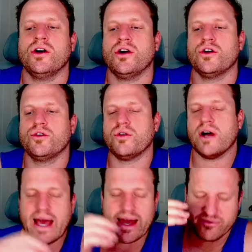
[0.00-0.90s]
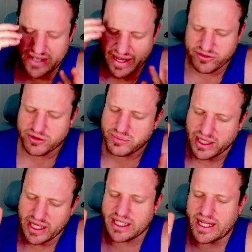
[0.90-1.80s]
who have never
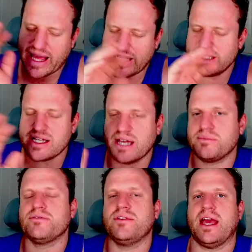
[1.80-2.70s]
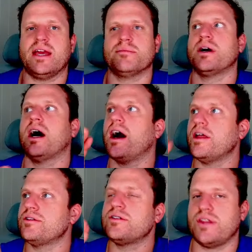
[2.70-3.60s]
played any type of game
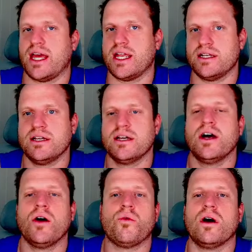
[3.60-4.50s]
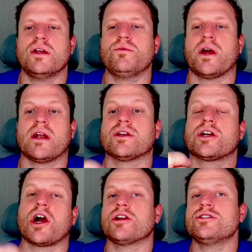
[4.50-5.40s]
other than one where the
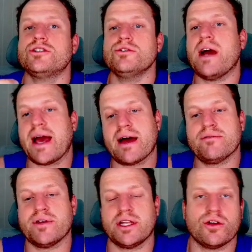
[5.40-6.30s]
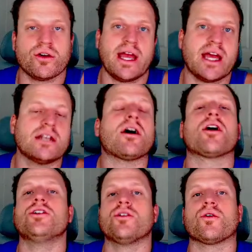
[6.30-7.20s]
cards you have in your hand are
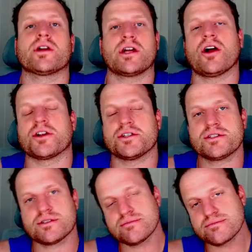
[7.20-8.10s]
your cards,